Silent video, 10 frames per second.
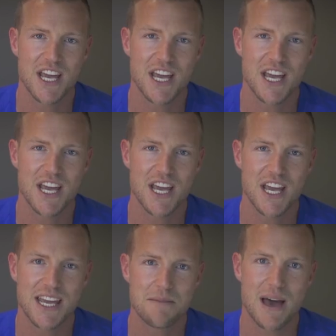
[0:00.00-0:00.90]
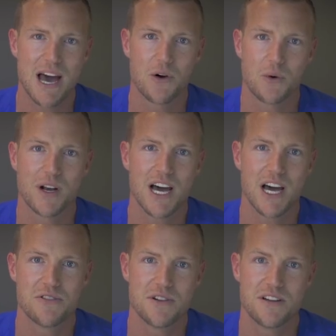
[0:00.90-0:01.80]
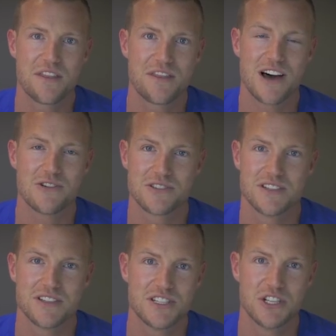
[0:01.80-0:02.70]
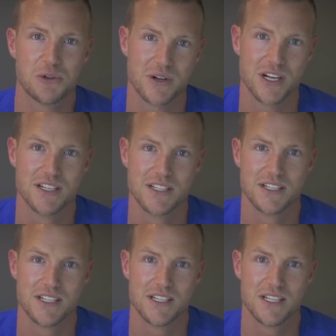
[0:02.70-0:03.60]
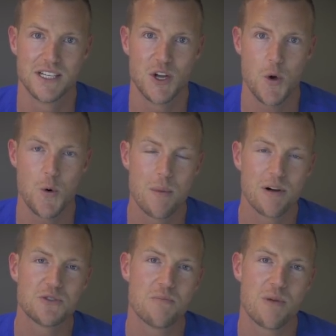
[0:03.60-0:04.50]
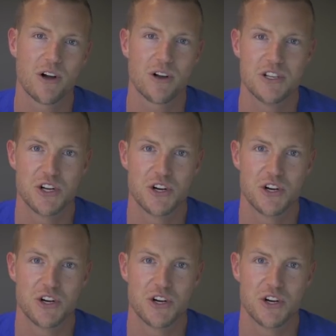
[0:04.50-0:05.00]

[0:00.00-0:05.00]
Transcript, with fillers: And the video that would play would say, like, let's say I was sending this to Vishen. It would say, hey, Vishen, really excited about this.